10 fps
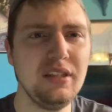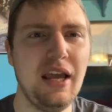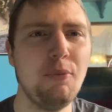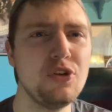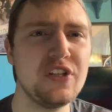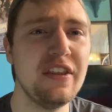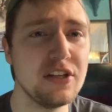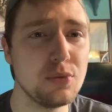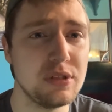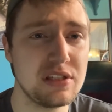I will say
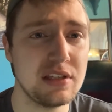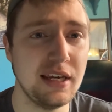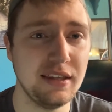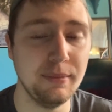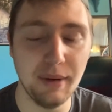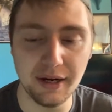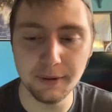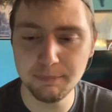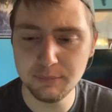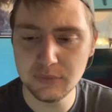this one's slightly
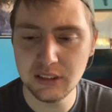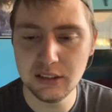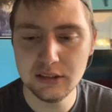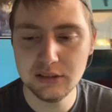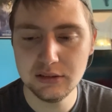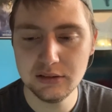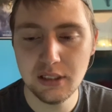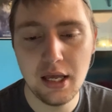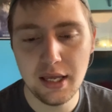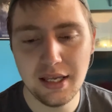better.
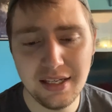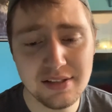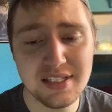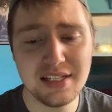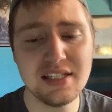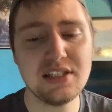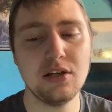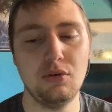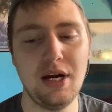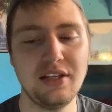And since it's a
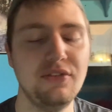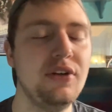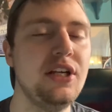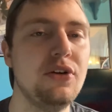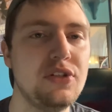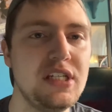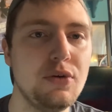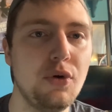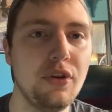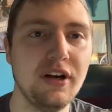direct-to-video
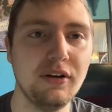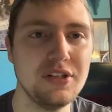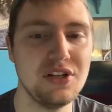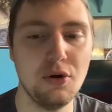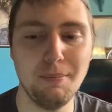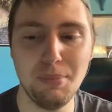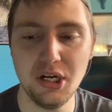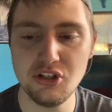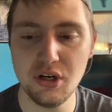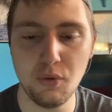sequel, there is no
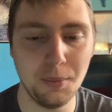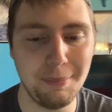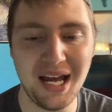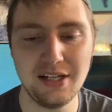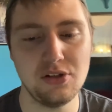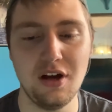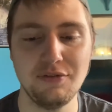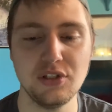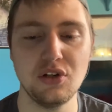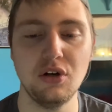budget or box
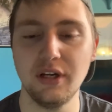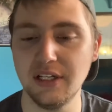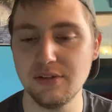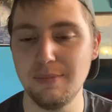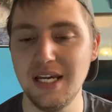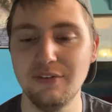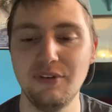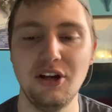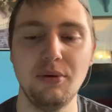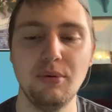office earnings made
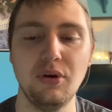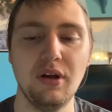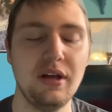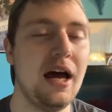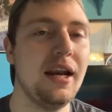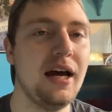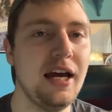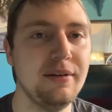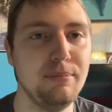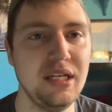available on
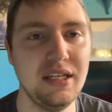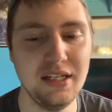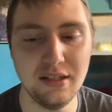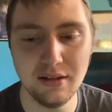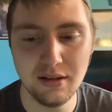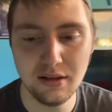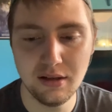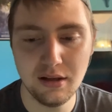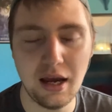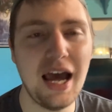IMDb.
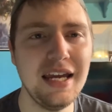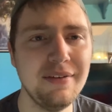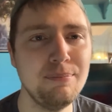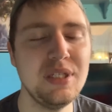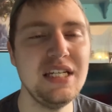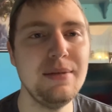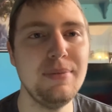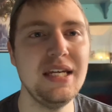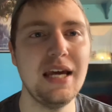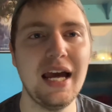
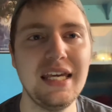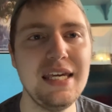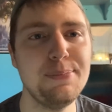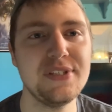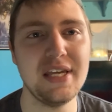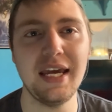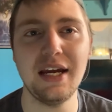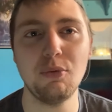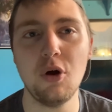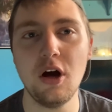I keep saying
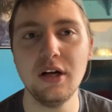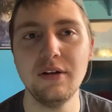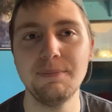it wrong.